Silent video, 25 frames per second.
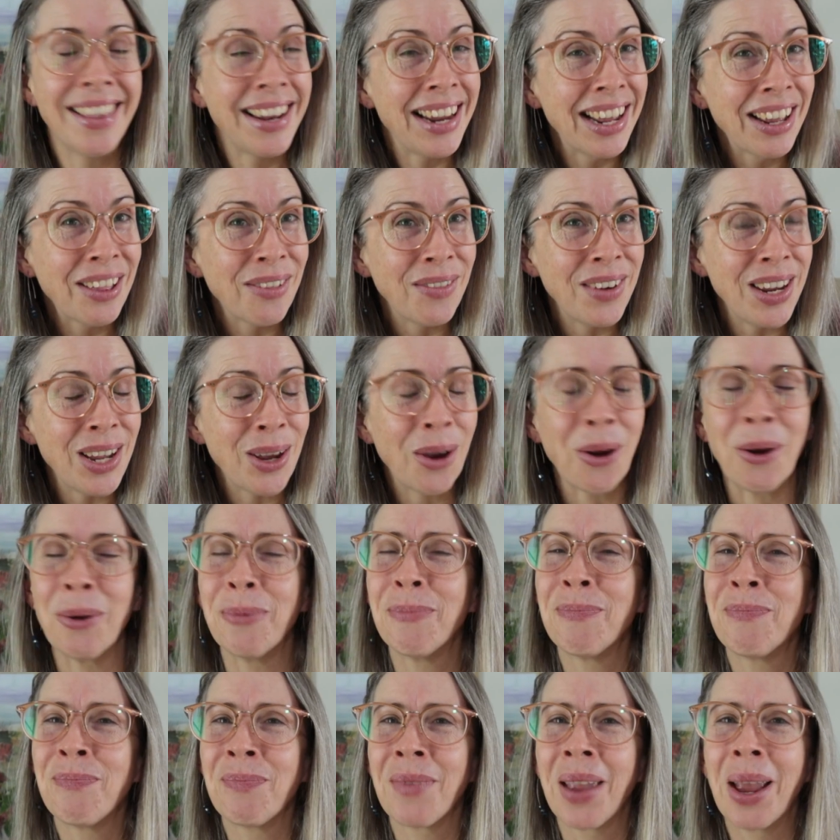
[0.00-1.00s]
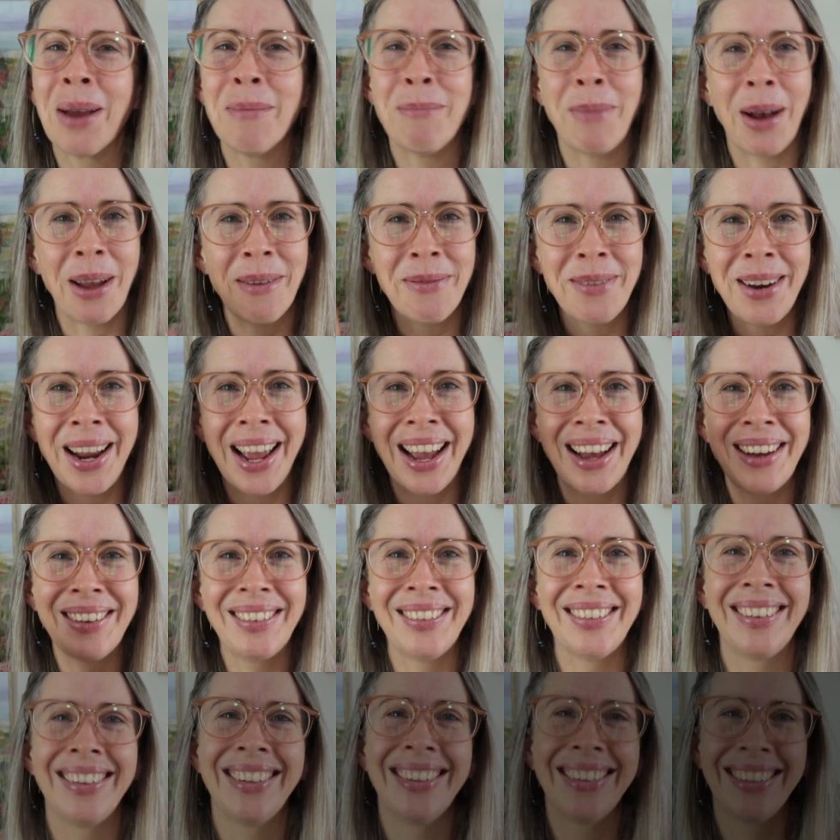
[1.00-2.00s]
the next video. Bye for
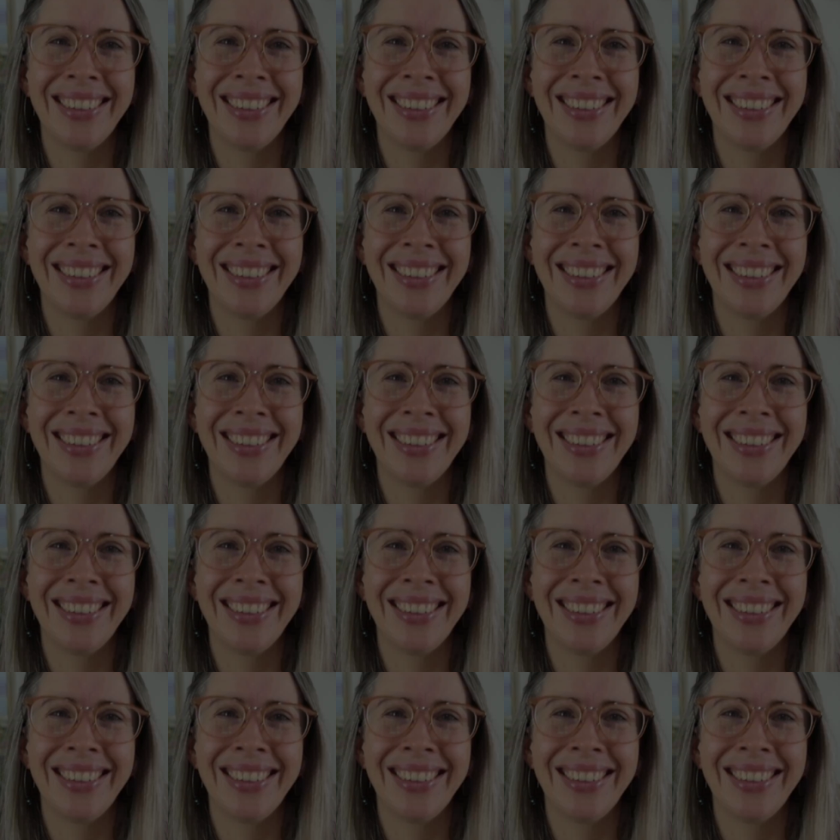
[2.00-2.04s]
now.